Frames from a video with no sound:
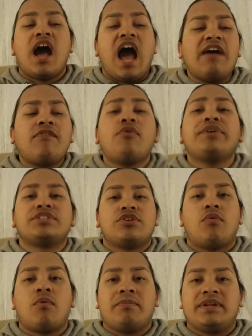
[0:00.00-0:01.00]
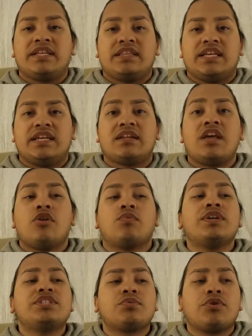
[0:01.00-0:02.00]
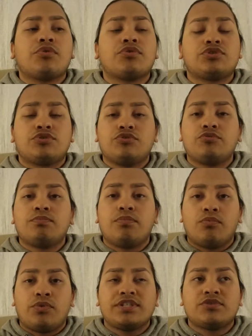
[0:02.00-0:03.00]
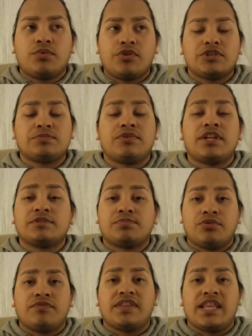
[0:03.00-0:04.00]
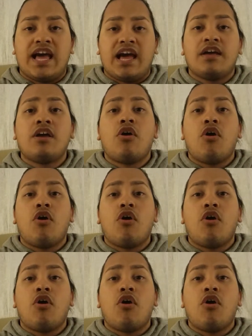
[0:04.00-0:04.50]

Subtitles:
I've always known women can lead. Reese Witherspoon has proven that